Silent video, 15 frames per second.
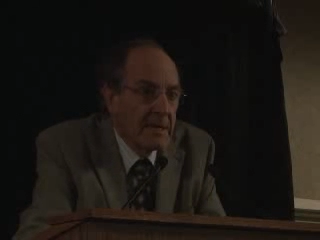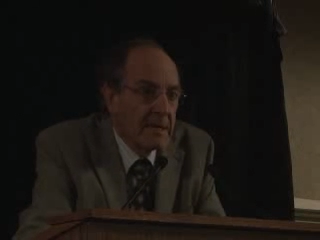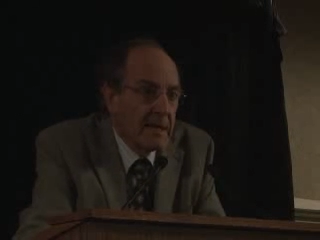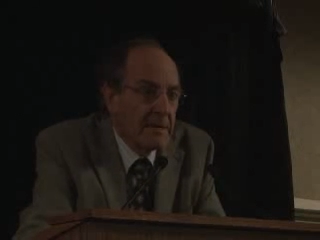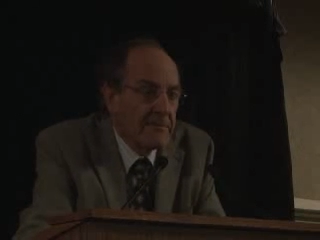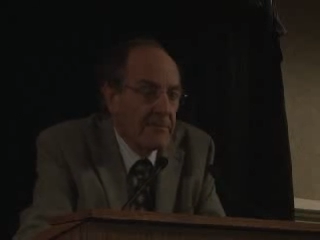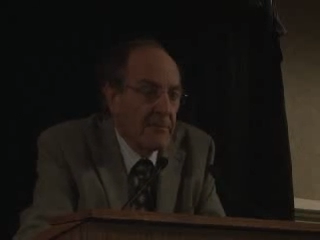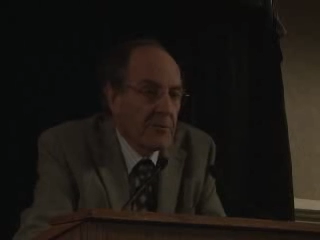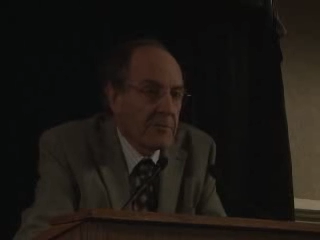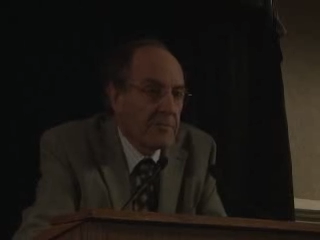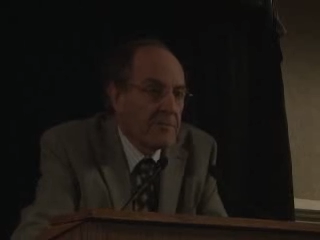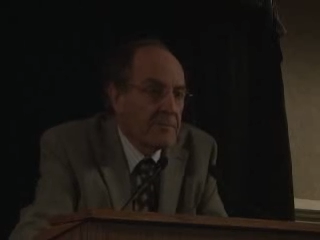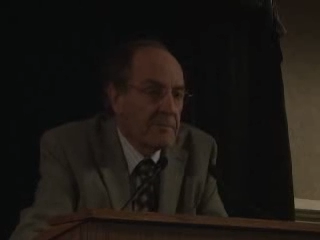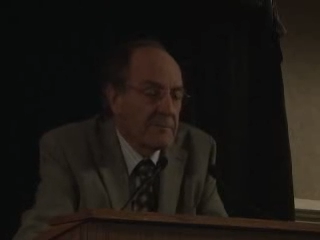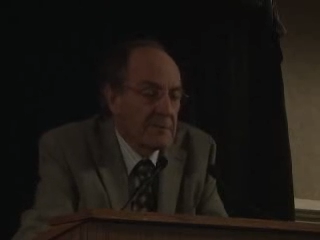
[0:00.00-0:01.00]
that for
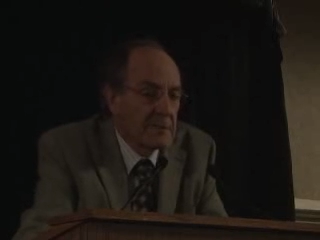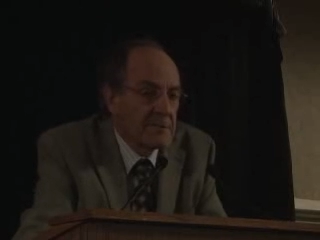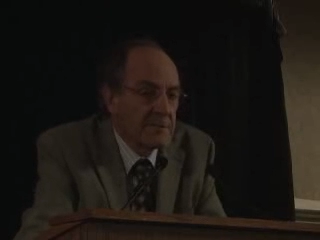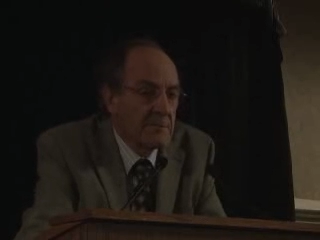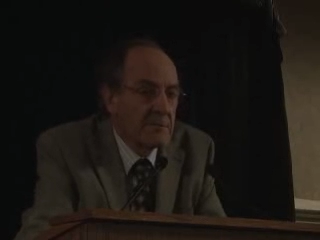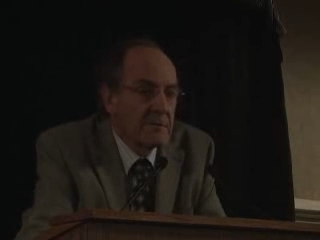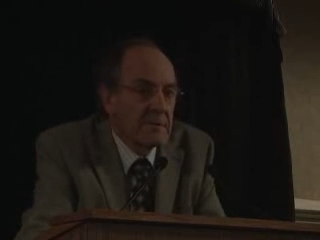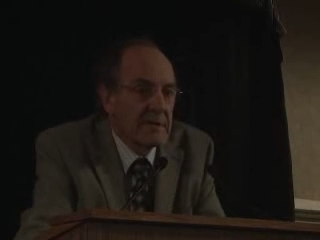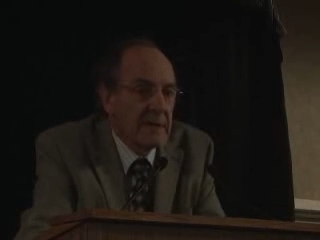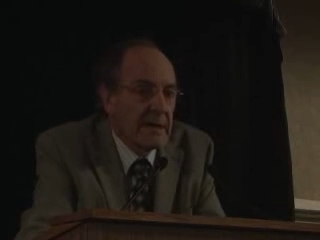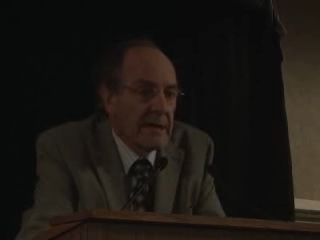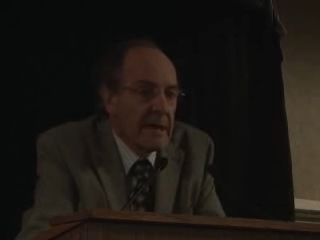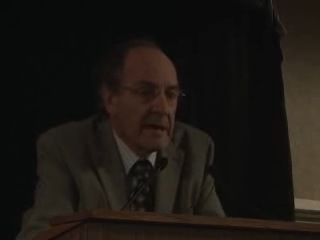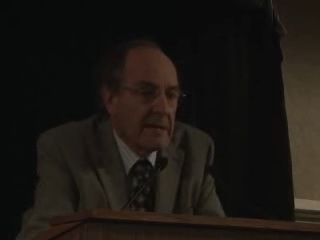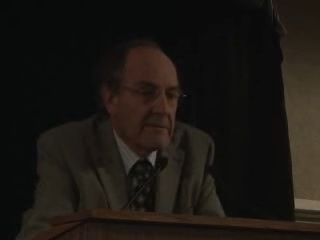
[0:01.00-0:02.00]
students
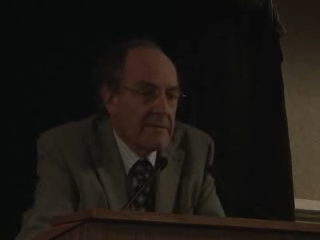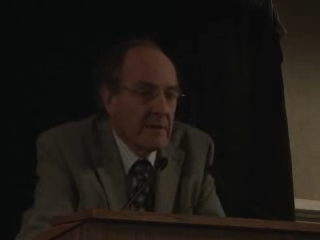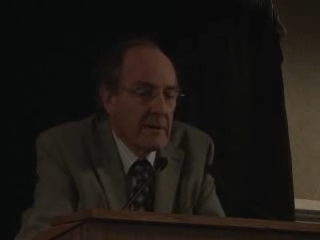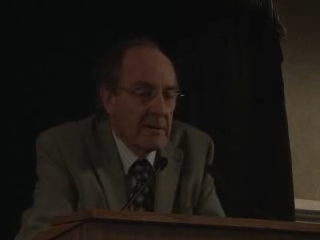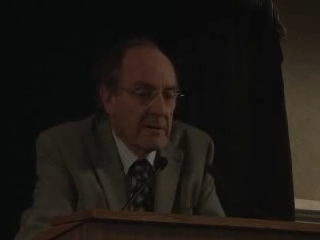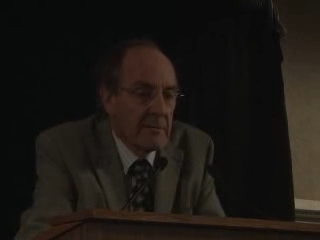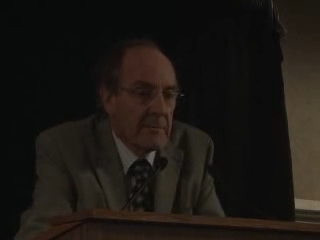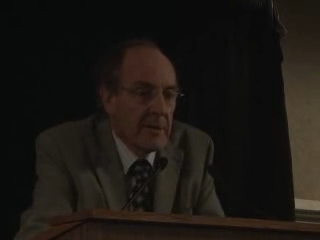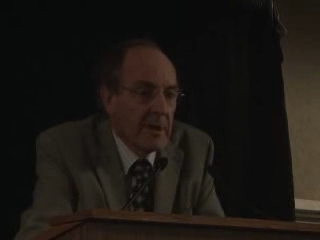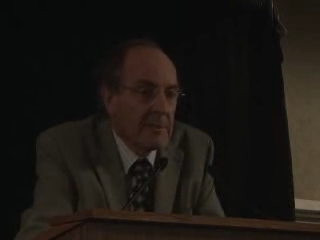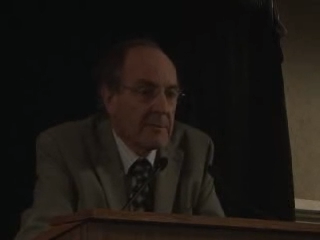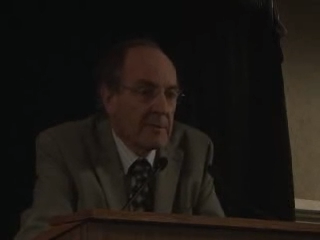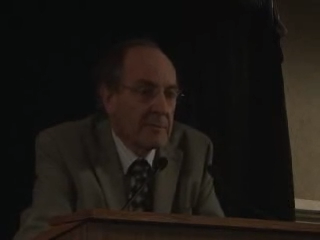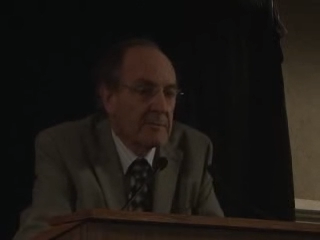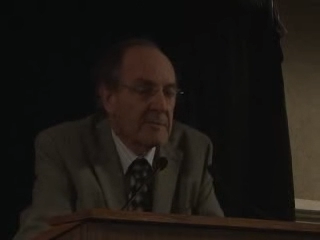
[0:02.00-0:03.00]
that have
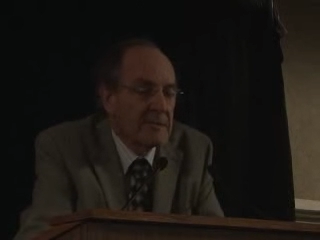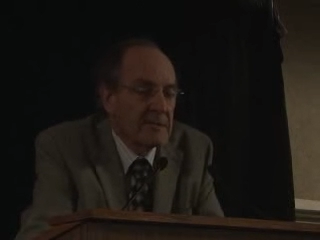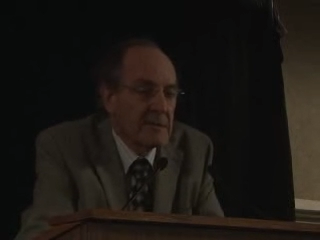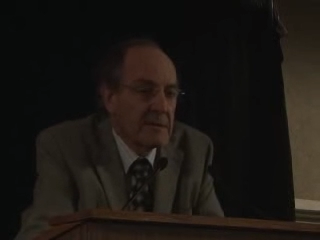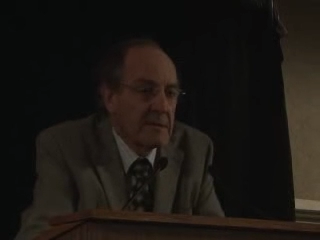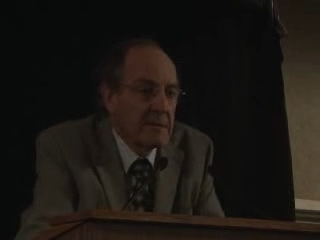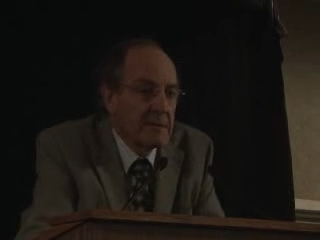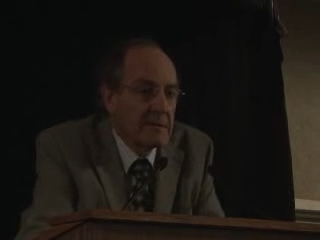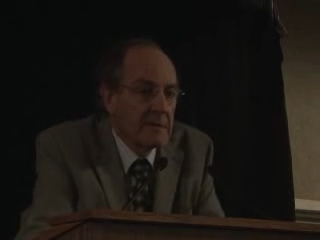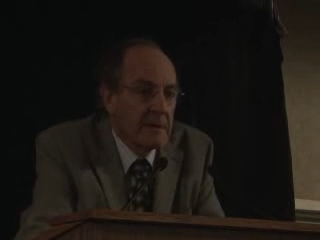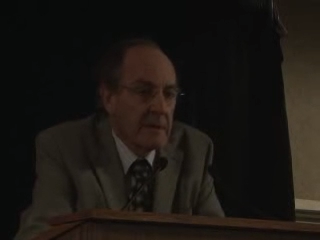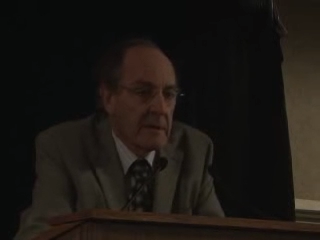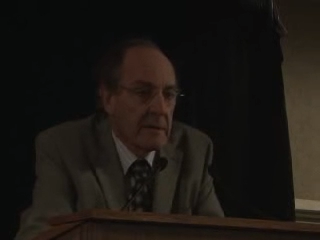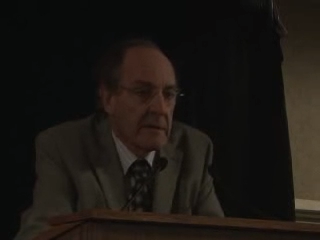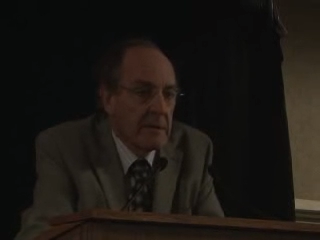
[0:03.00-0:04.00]
problems in
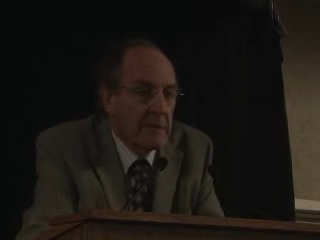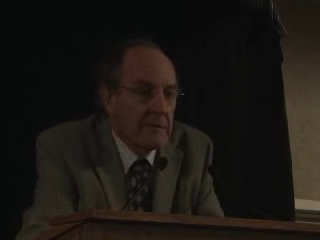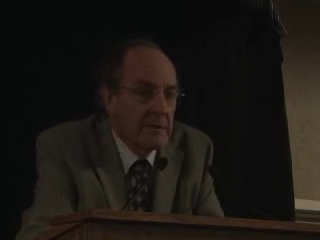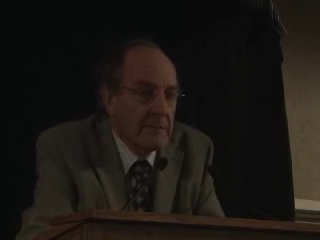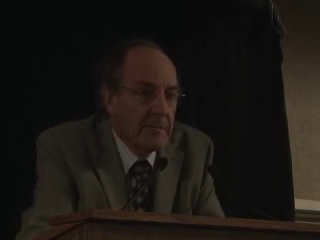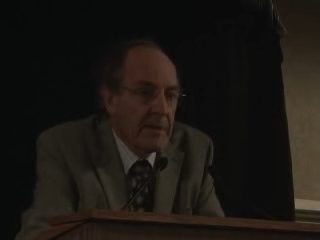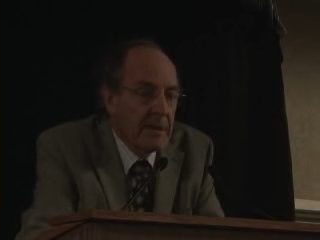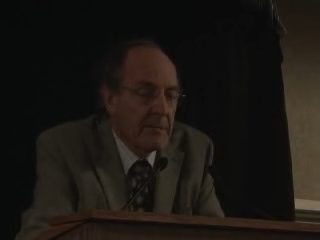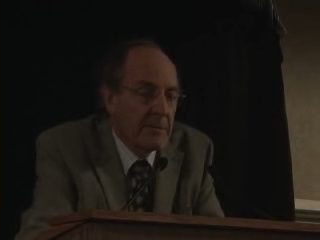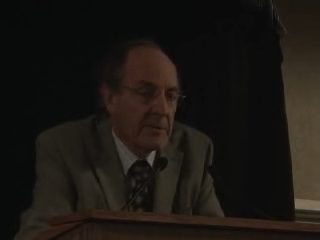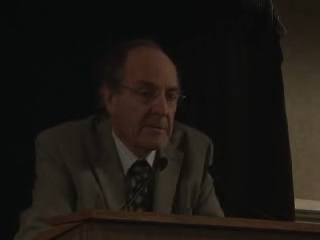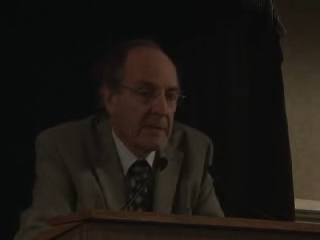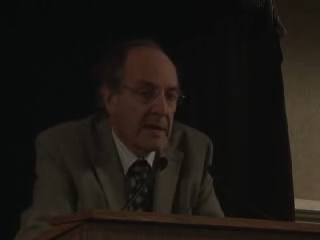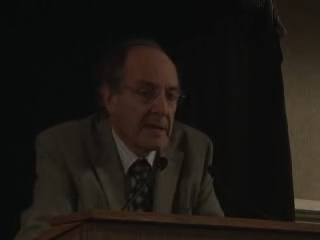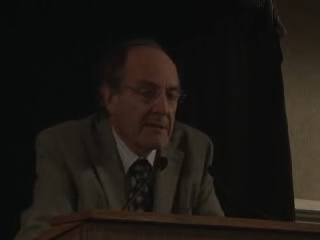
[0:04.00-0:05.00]

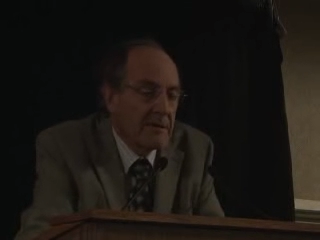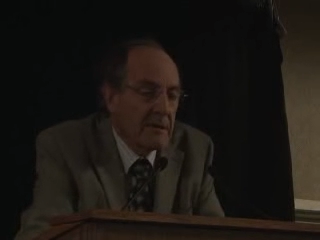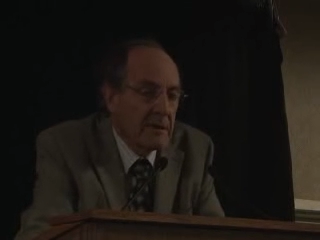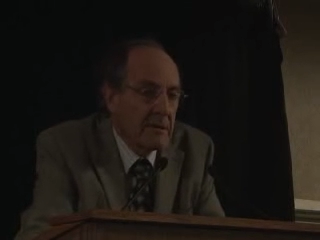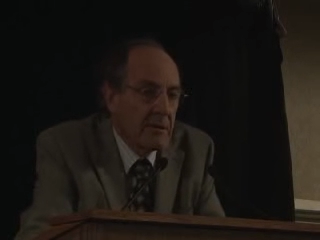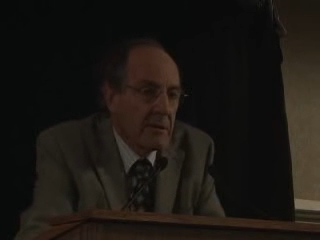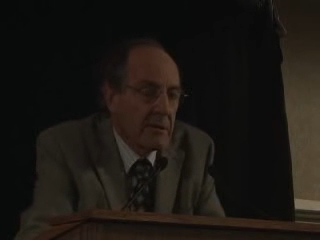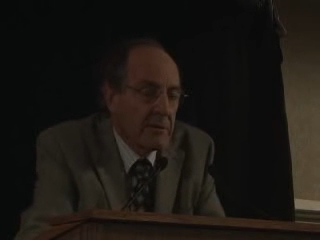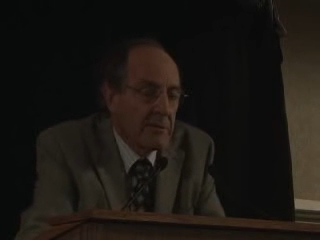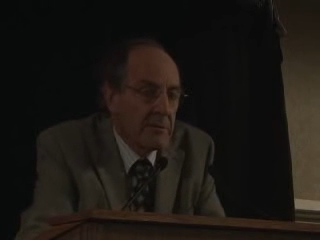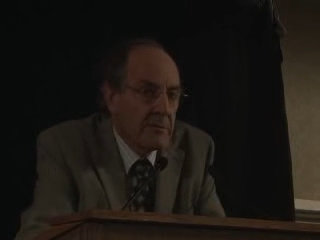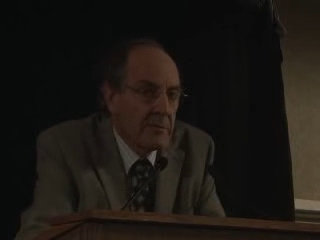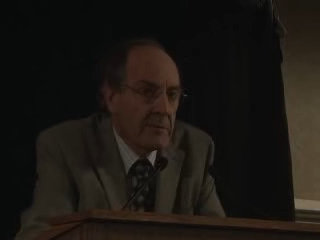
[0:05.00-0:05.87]
repayment, that the